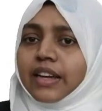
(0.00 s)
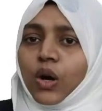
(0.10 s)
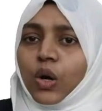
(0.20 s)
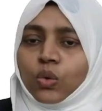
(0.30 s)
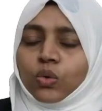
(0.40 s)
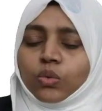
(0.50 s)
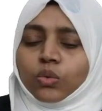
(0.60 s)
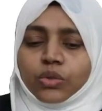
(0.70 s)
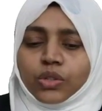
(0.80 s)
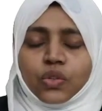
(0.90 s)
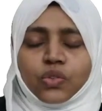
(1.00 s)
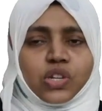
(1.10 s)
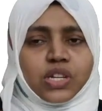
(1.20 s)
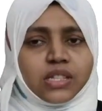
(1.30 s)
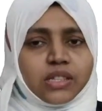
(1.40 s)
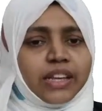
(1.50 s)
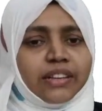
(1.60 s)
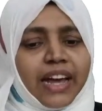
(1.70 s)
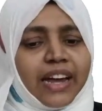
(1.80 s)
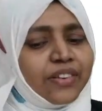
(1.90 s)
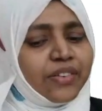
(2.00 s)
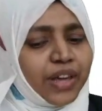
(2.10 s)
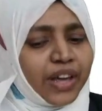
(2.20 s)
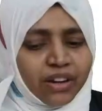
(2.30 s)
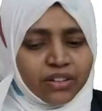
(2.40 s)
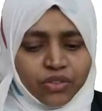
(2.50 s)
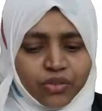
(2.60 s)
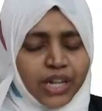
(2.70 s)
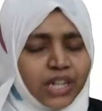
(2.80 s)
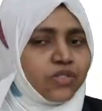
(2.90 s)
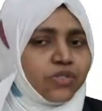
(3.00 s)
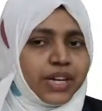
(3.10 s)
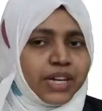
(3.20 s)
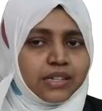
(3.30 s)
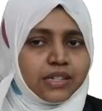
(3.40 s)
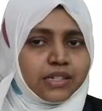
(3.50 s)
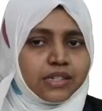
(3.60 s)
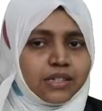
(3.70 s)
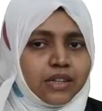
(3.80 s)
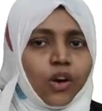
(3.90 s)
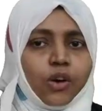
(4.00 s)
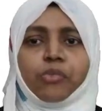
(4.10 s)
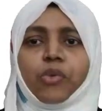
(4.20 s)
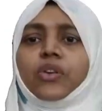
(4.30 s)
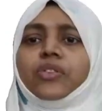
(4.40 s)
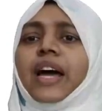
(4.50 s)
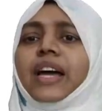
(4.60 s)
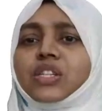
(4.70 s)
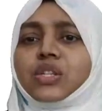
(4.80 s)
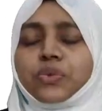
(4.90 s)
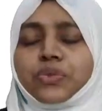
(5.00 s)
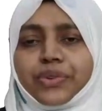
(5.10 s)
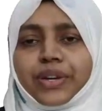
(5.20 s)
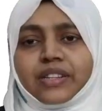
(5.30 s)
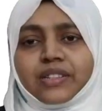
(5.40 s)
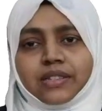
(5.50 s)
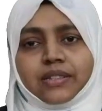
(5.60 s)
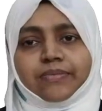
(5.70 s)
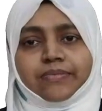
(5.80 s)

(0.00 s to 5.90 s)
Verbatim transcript: Now, you just think that there are three trees or more than two trees.